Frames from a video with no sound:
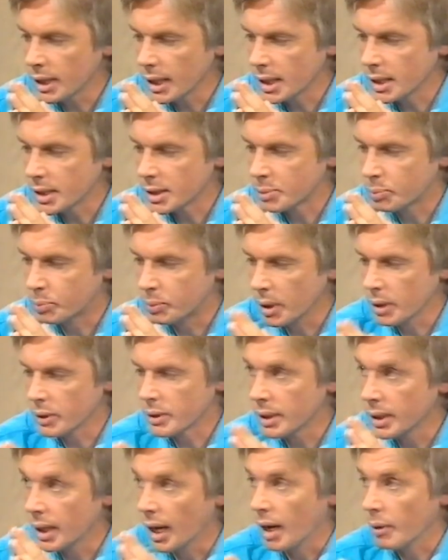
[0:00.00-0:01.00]
is
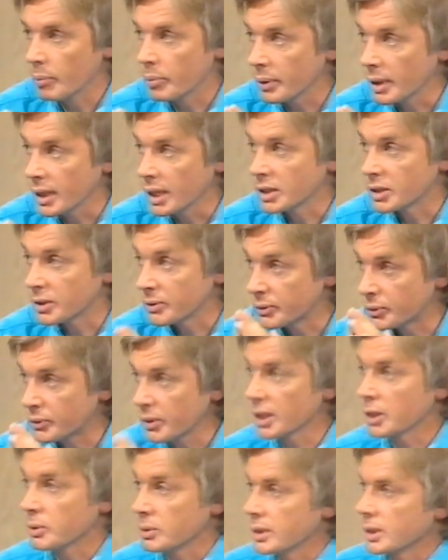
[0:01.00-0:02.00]
broken up into
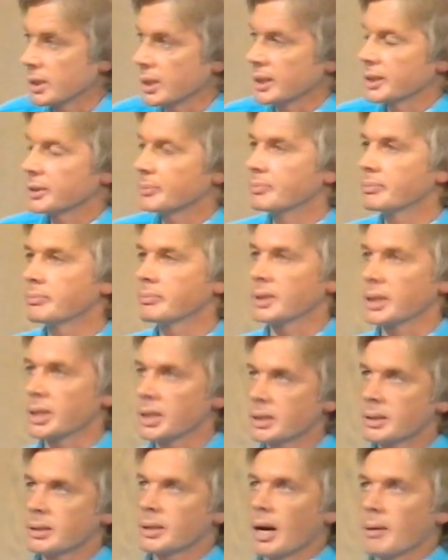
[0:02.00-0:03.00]
frequencies.
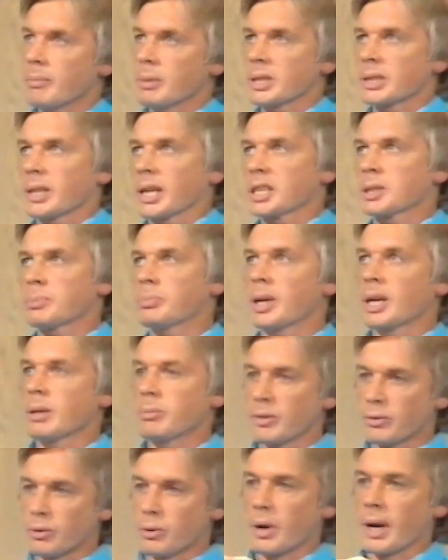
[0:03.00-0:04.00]
This I must explain
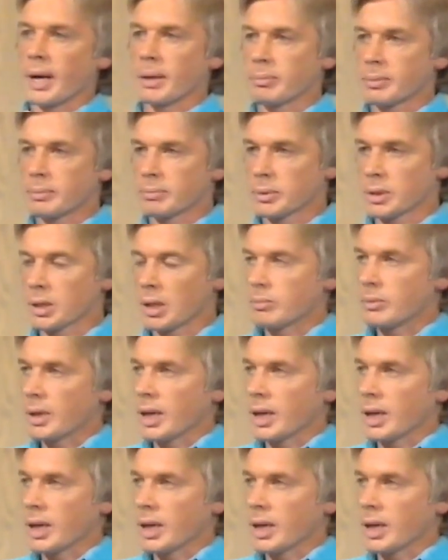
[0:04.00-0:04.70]
before I come